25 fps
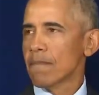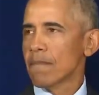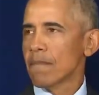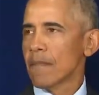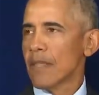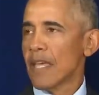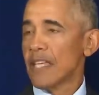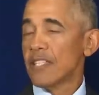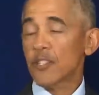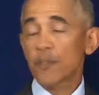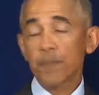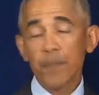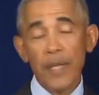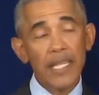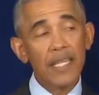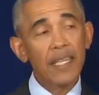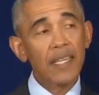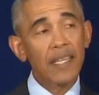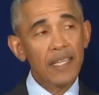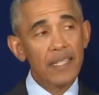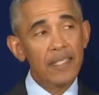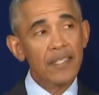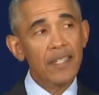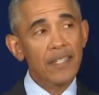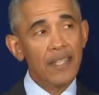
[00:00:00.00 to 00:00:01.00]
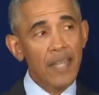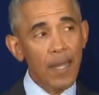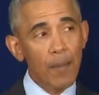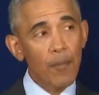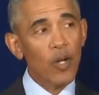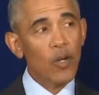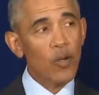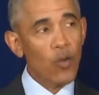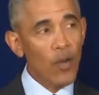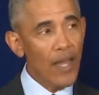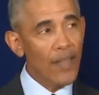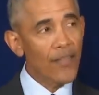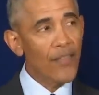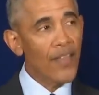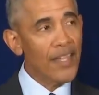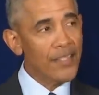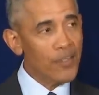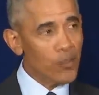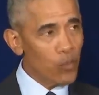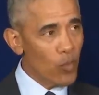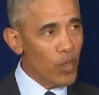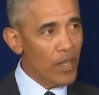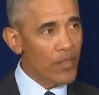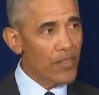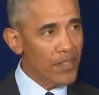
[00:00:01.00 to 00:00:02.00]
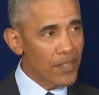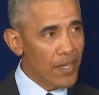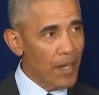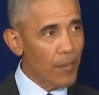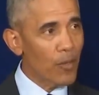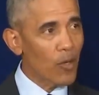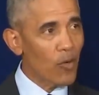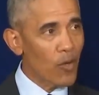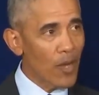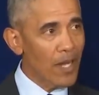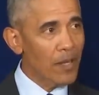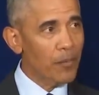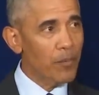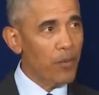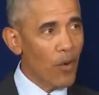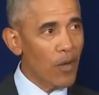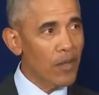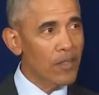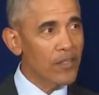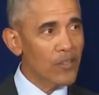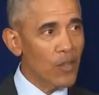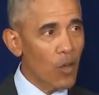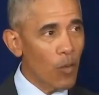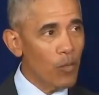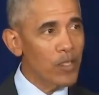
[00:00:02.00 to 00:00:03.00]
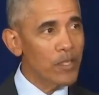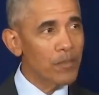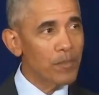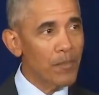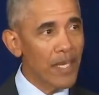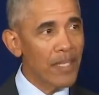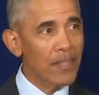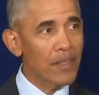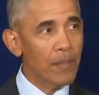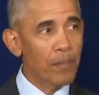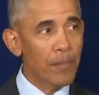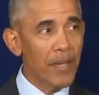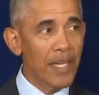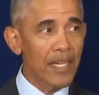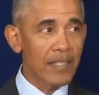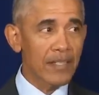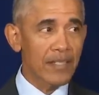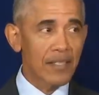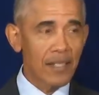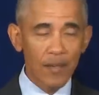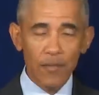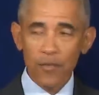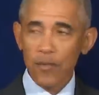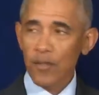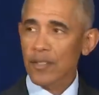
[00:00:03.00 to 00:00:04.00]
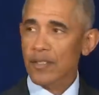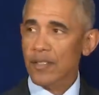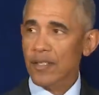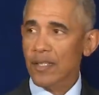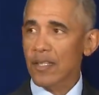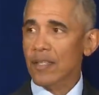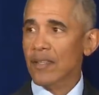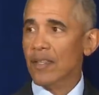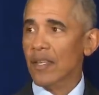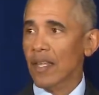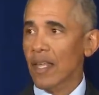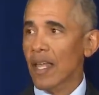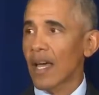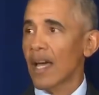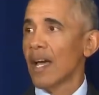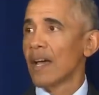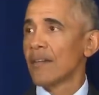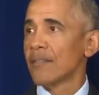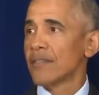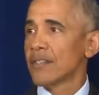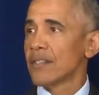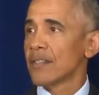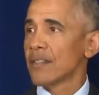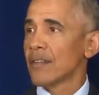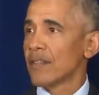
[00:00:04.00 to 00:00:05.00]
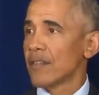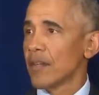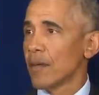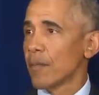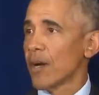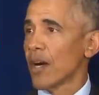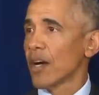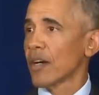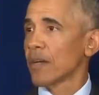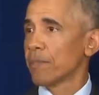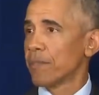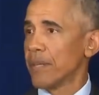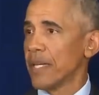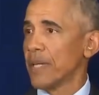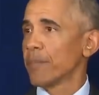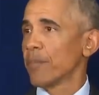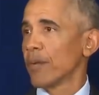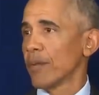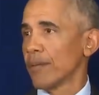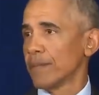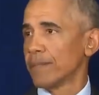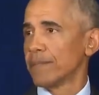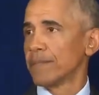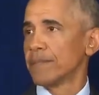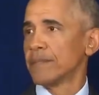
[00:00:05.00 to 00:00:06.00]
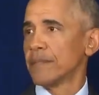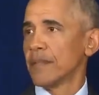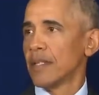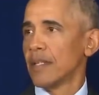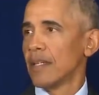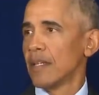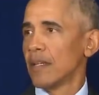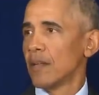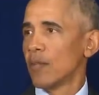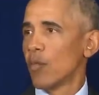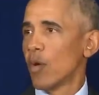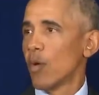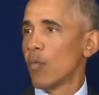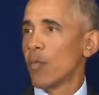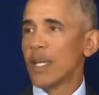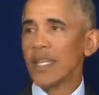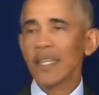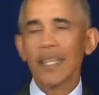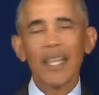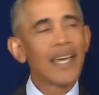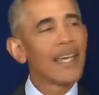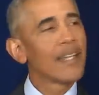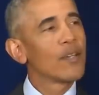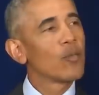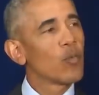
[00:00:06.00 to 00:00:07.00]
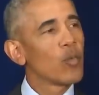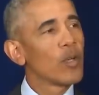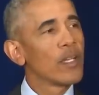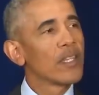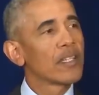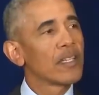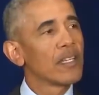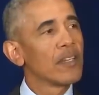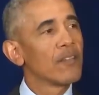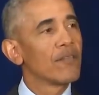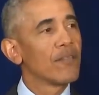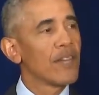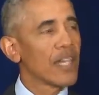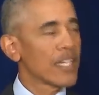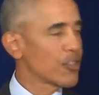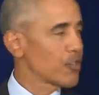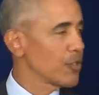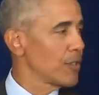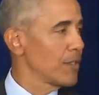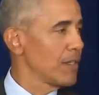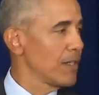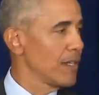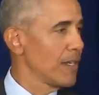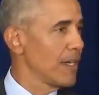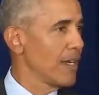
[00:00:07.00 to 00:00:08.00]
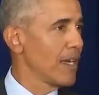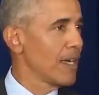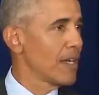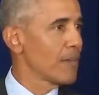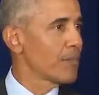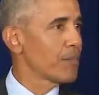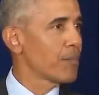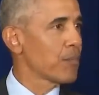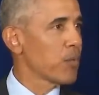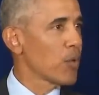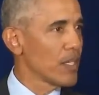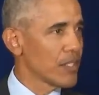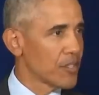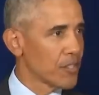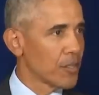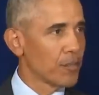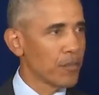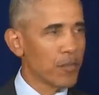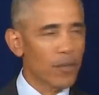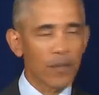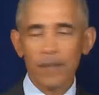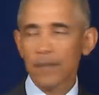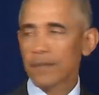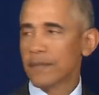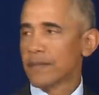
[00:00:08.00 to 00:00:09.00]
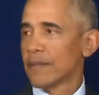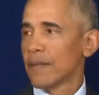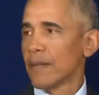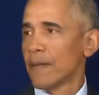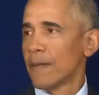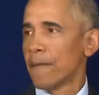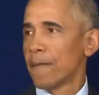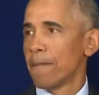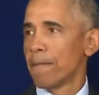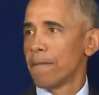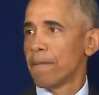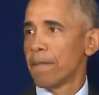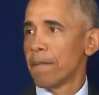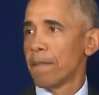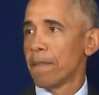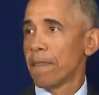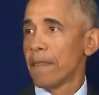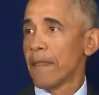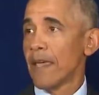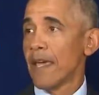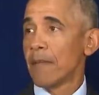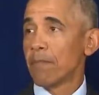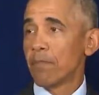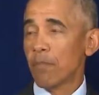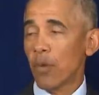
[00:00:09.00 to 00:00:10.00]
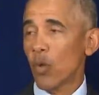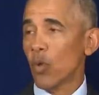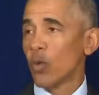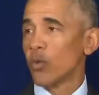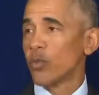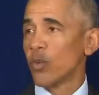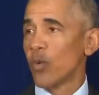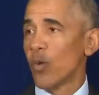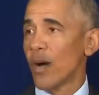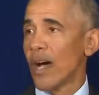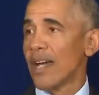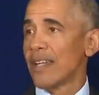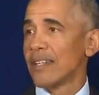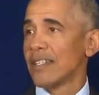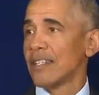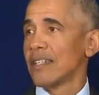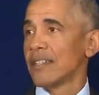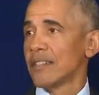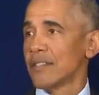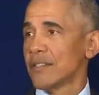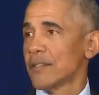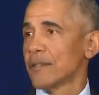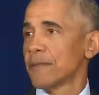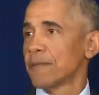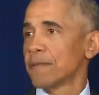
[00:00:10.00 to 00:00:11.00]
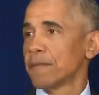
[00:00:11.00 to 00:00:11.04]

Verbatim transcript: And speaking as a Democrat, that's when the Democratic Party has always made the biggest difference in the lives of the American people. When we led with conviction and principle and bold new ideas.